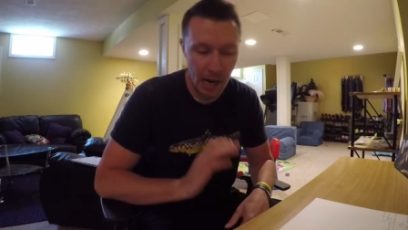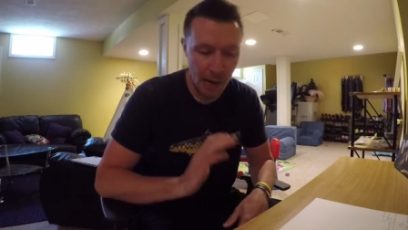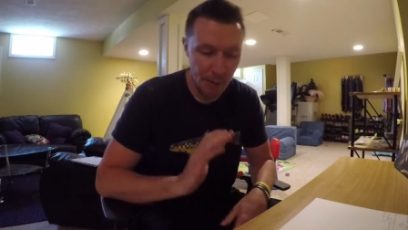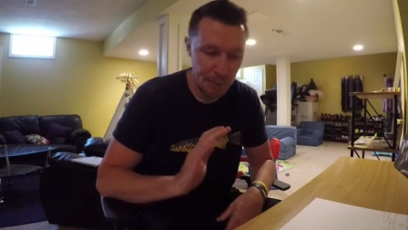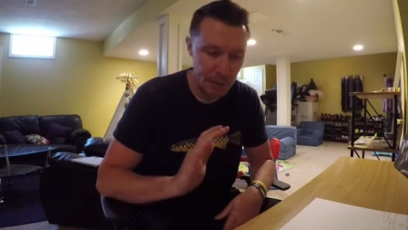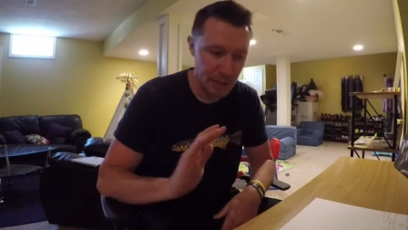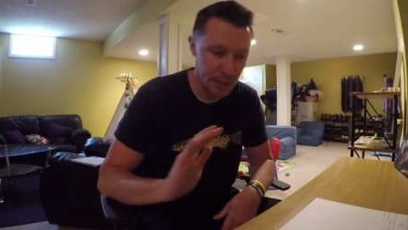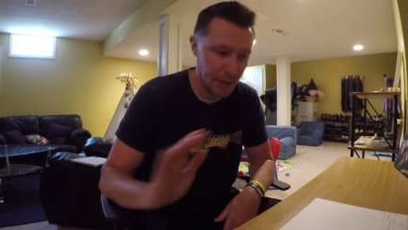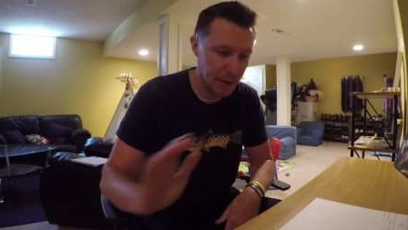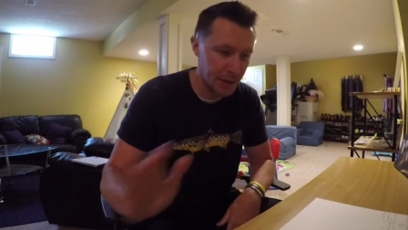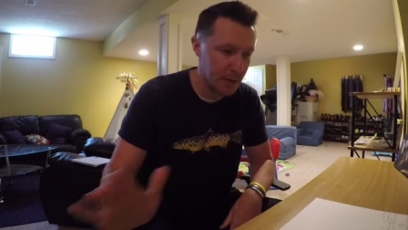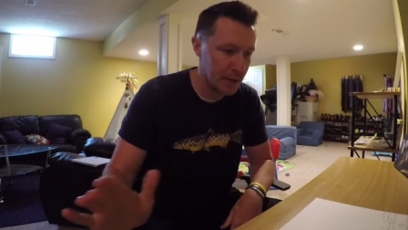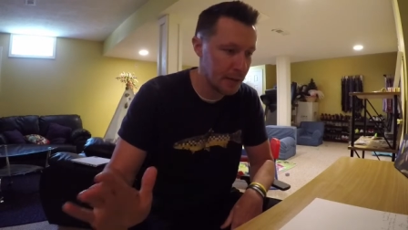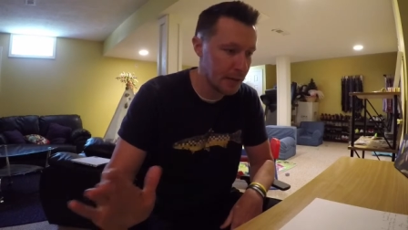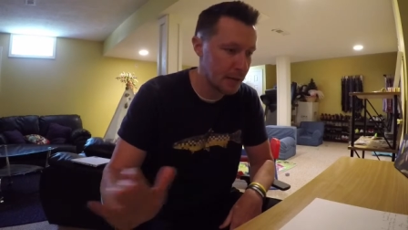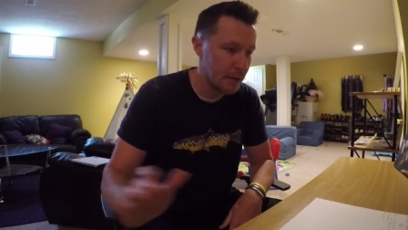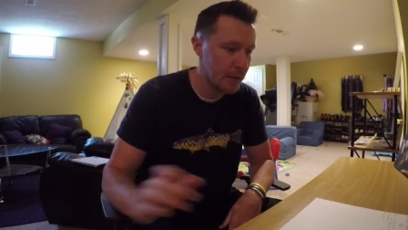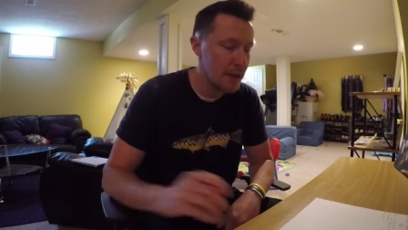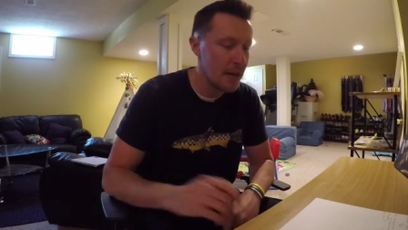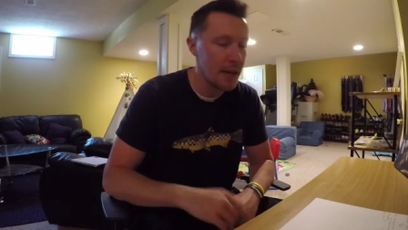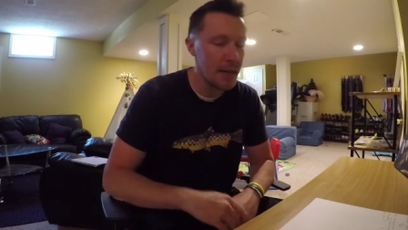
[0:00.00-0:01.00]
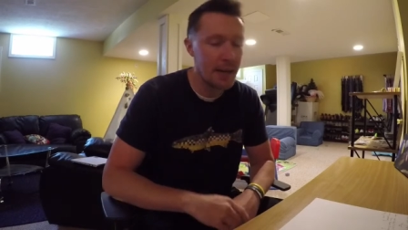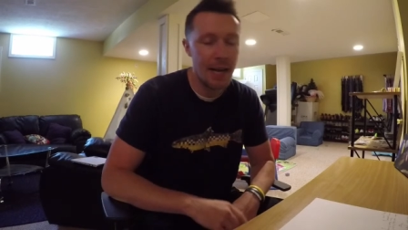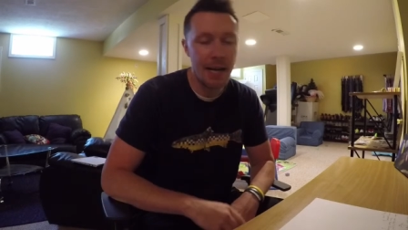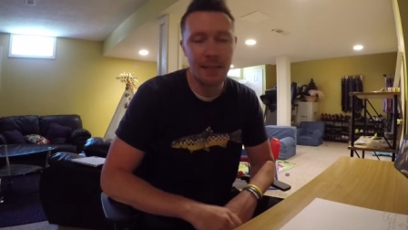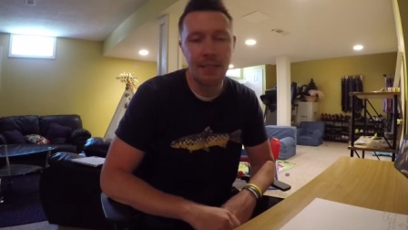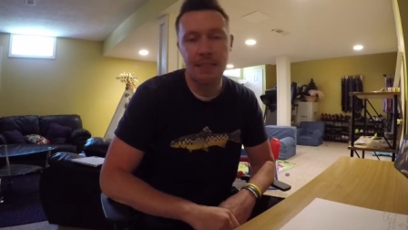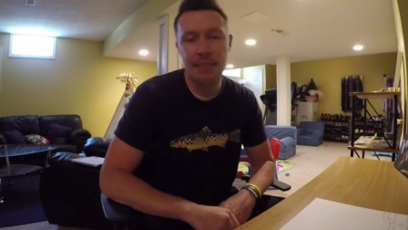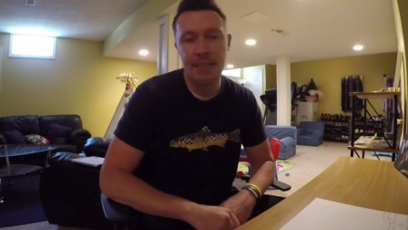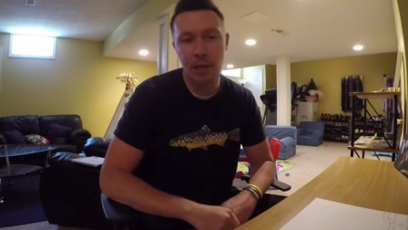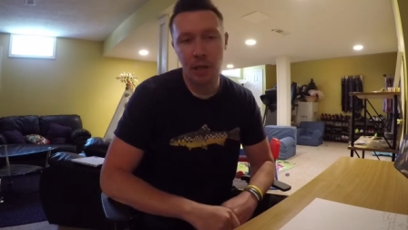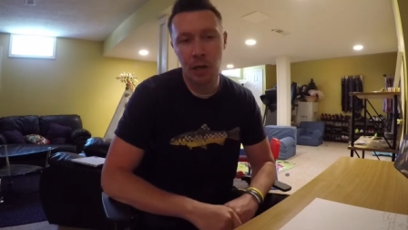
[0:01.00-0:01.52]
I would tell you to
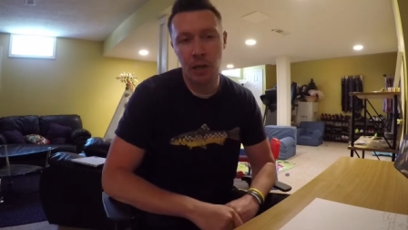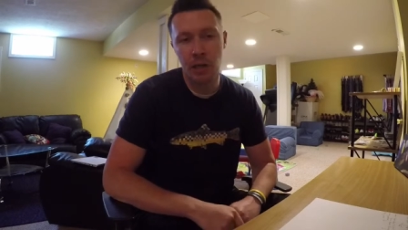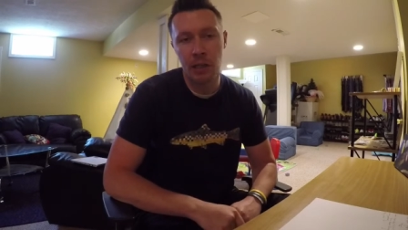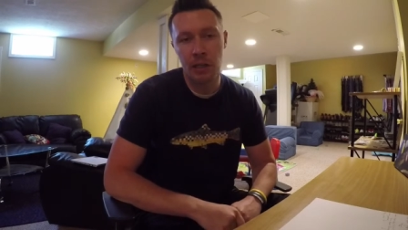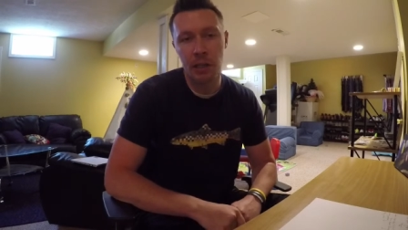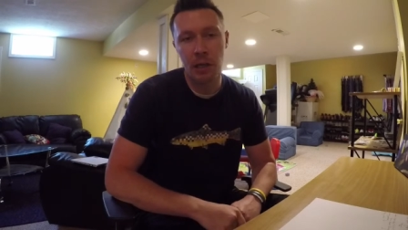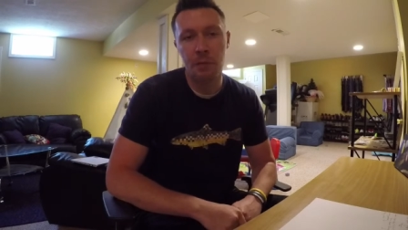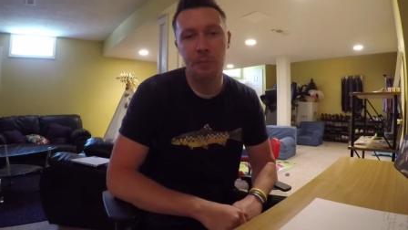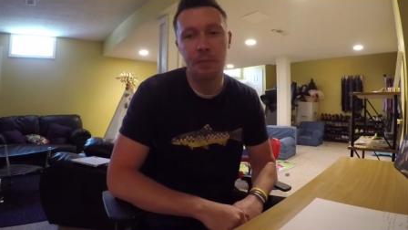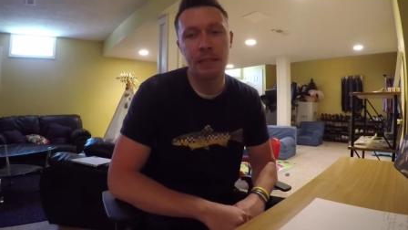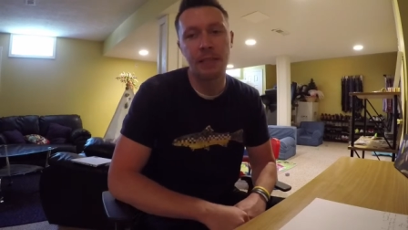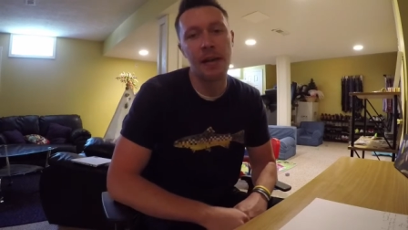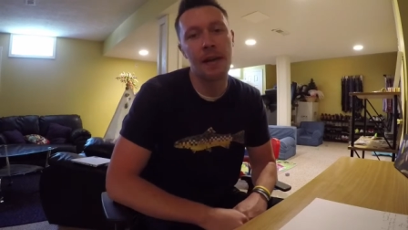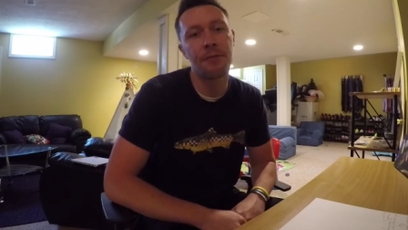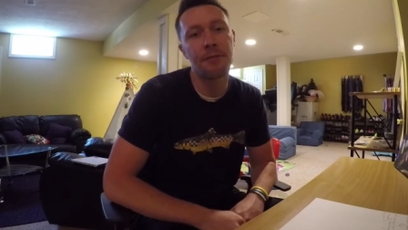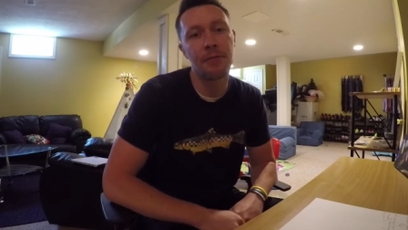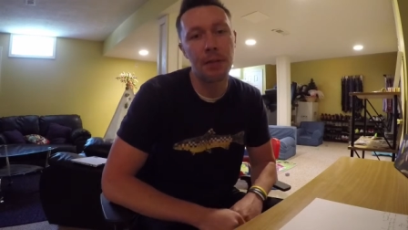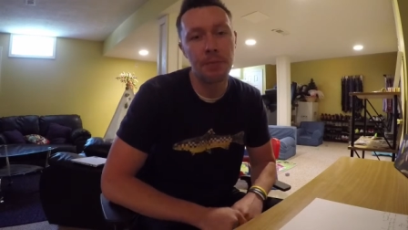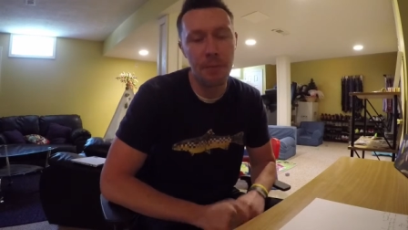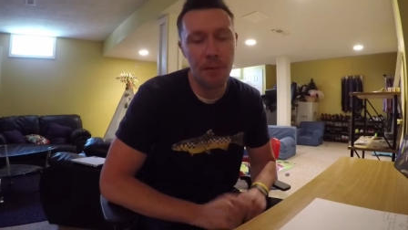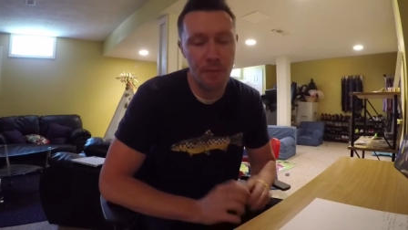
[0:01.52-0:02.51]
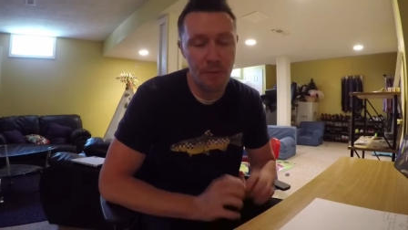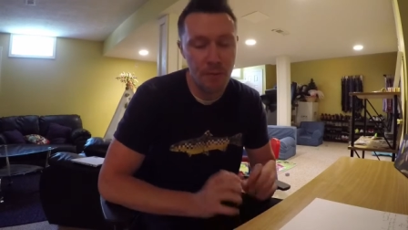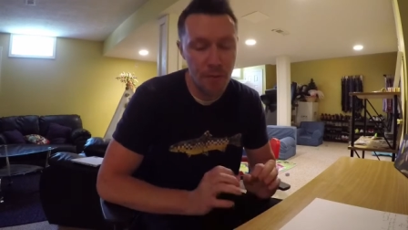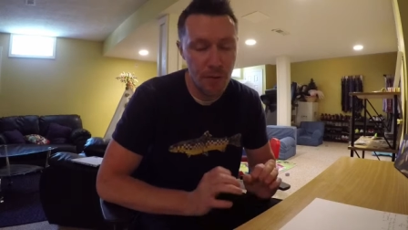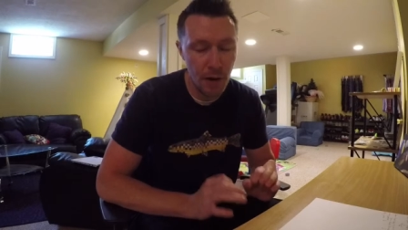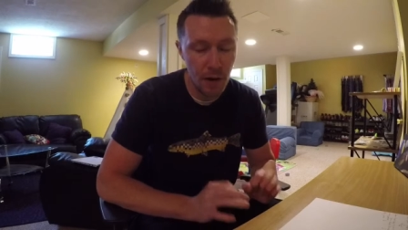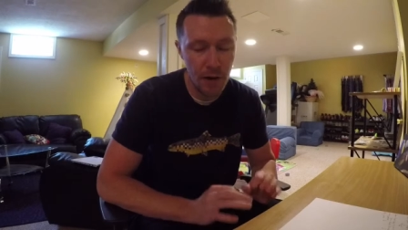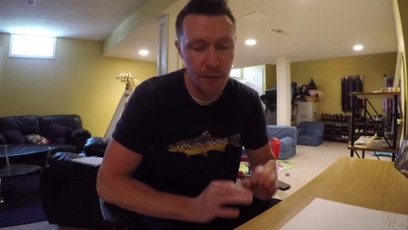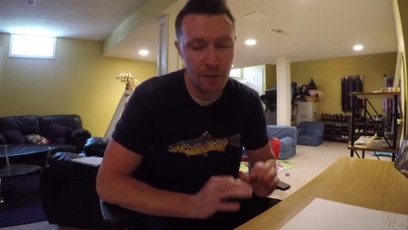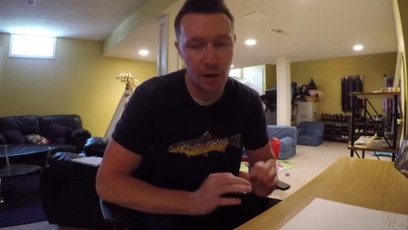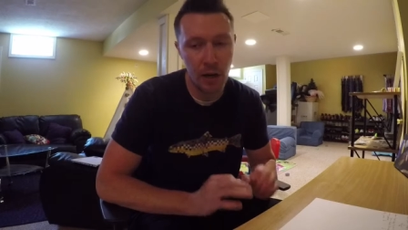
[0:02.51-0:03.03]
not steer clear, but definitely be
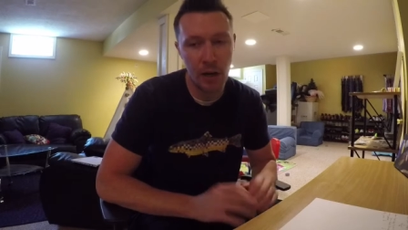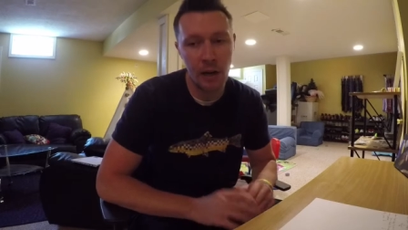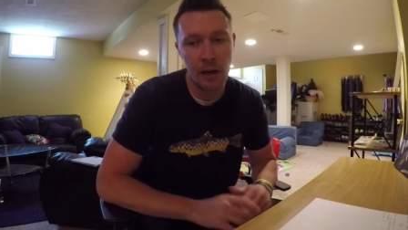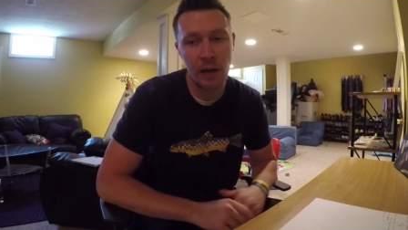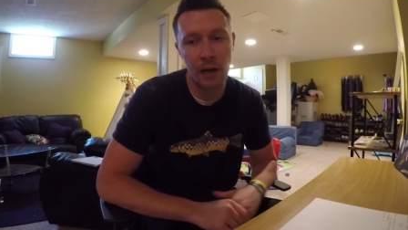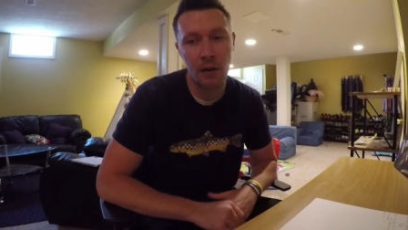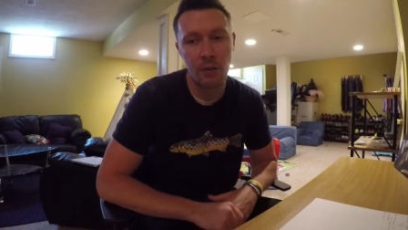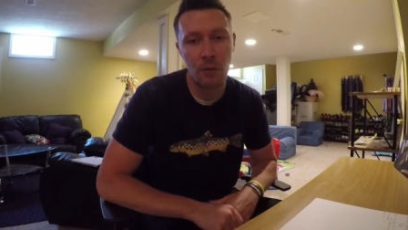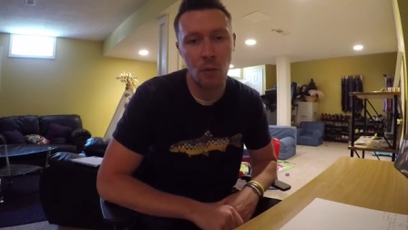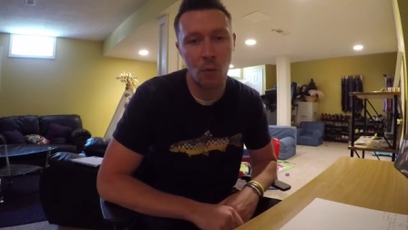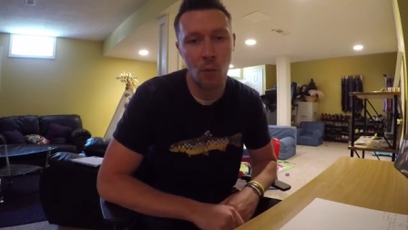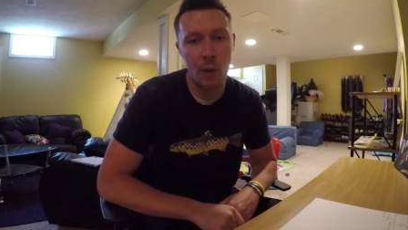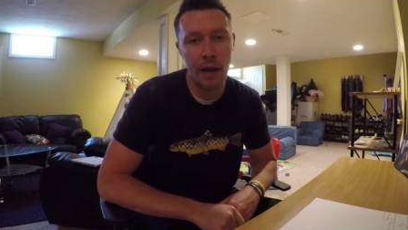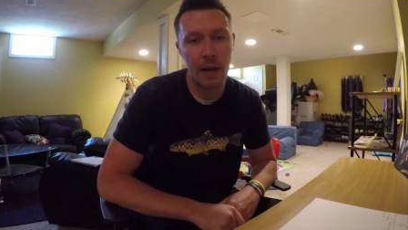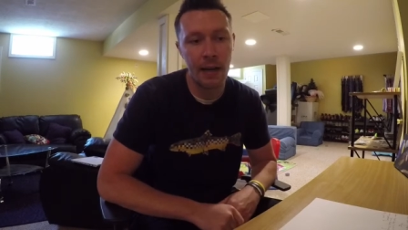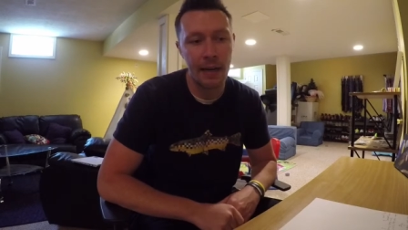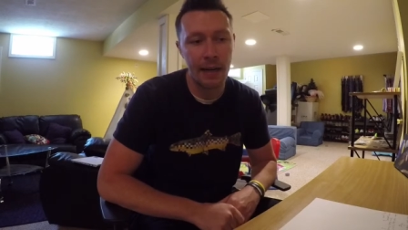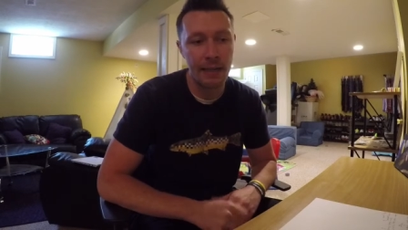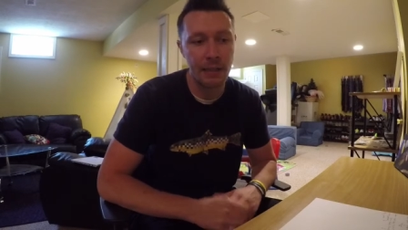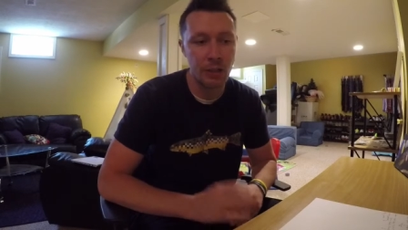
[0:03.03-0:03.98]
very, very careful wading.